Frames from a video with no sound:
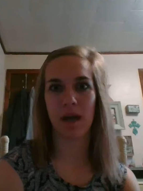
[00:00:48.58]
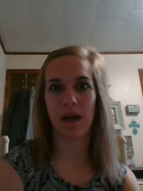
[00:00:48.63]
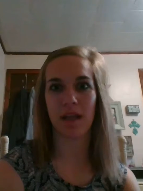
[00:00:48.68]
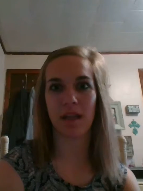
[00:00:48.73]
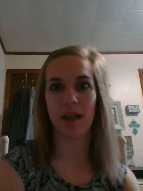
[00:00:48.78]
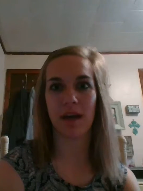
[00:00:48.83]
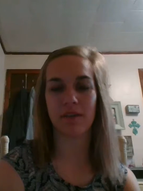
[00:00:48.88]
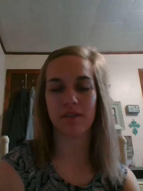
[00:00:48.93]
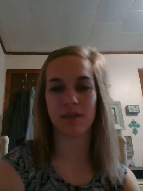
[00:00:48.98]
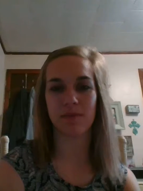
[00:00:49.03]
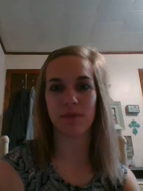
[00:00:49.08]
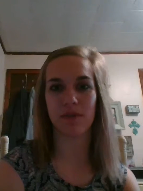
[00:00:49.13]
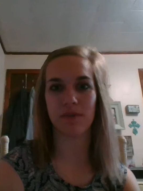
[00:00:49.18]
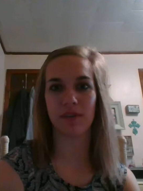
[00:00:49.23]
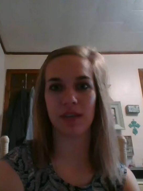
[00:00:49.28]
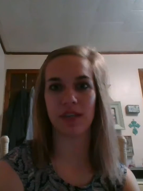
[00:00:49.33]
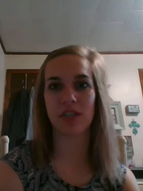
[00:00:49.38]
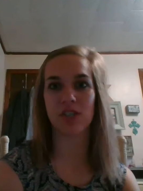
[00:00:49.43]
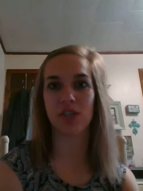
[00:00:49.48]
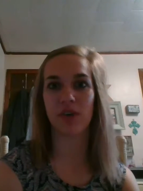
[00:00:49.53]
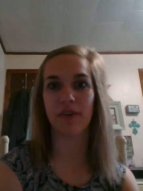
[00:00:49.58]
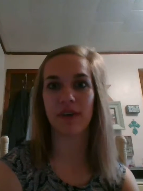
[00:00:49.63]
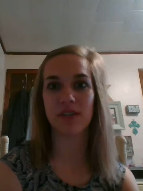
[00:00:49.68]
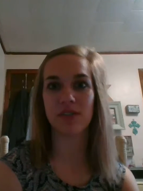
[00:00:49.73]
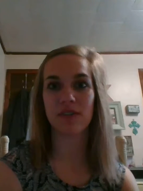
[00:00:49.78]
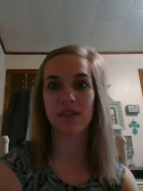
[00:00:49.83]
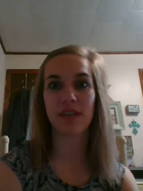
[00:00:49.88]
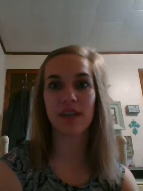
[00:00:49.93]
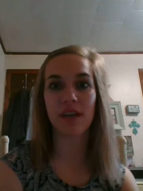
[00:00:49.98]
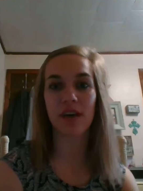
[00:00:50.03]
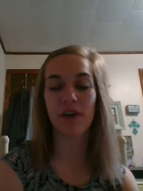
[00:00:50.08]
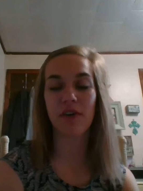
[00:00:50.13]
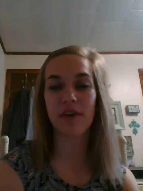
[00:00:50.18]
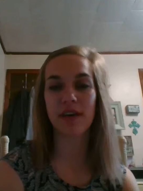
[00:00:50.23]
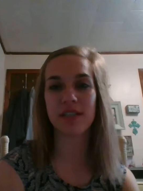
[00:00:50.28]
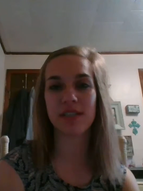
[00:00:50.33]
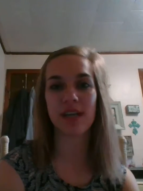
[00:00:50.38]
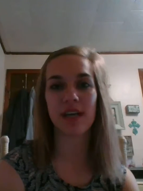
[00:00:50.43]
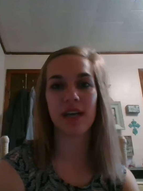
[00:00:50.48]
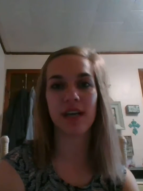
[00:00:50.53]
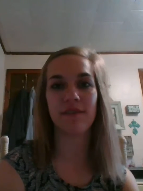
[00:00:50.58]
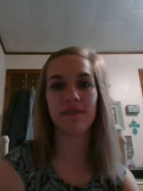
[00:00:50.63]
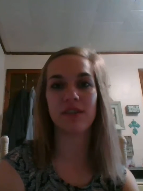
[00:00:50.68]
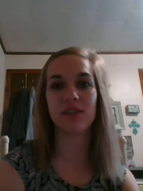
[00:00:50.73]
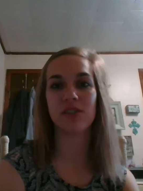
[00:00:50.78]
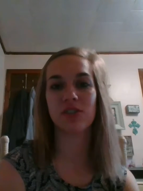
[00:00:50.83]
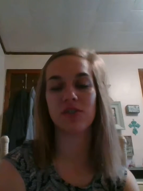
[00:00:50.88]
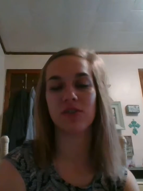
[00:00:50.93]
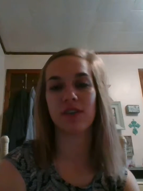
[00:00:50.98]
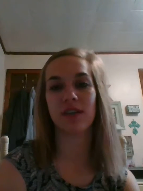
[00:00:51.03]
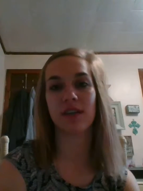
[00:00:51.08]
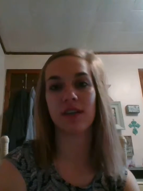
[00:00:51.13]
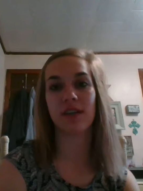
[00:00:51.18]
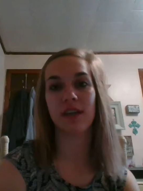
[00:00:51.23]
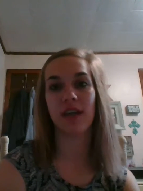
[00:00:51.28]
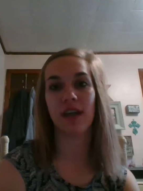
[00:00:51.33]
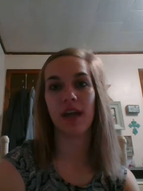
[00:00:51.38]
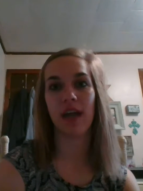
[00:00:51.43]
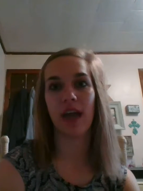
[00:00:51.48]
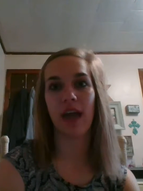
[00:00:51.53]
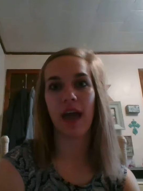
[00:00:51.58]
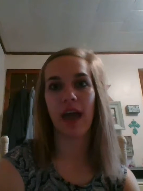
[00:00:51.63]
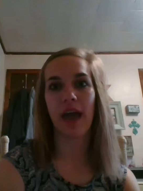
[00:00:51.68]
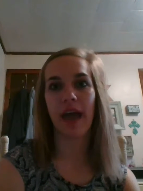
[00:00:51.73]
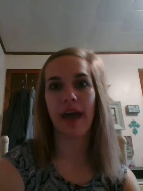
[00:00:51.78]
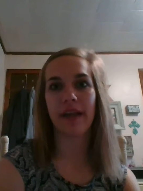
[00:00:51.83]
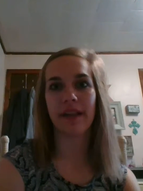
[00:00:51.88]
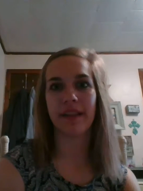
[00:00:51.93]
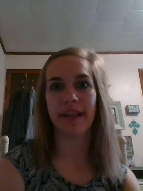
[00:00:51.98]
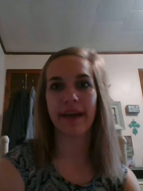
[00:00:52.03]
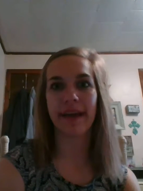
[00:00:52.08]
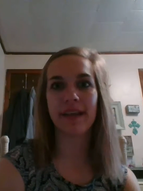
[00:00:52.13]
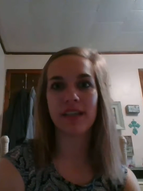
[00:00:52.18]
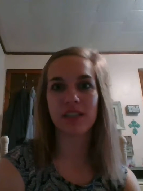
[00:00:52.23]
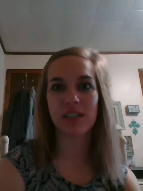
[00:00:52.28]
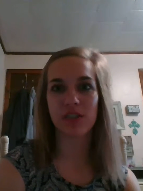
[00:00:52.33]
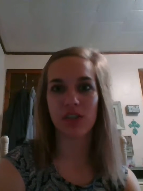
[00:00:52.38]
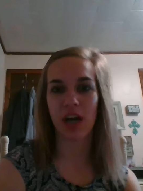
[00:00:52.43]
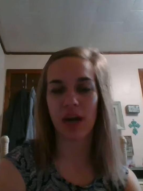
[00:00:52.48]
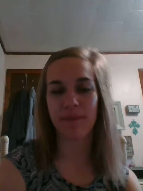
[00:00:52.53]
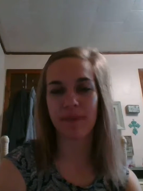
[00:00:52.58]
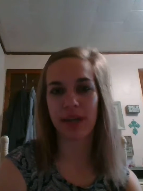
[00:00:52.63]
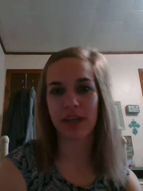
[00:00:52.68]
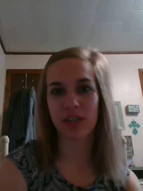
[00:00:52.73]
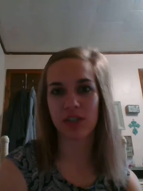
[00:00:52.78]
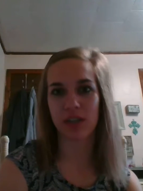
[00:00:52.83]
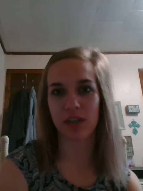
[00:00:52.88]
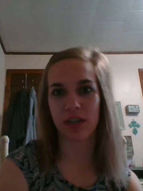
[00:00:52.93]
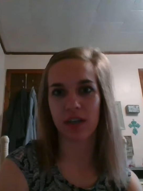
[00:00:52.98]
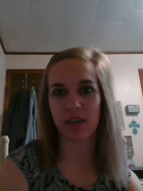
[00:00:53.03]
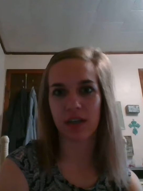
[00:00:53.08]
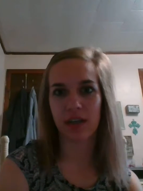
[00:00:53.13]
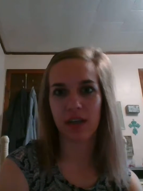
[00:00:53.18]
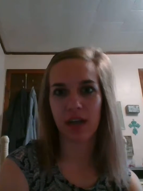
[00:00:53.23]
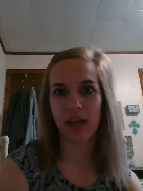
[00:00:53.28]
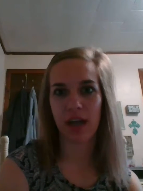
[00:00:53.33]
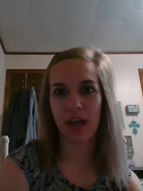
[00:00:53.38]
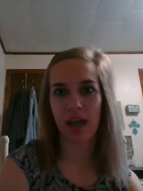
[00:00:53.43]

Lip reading: allows them to really show us what they know, because not every student likes to draw a picture,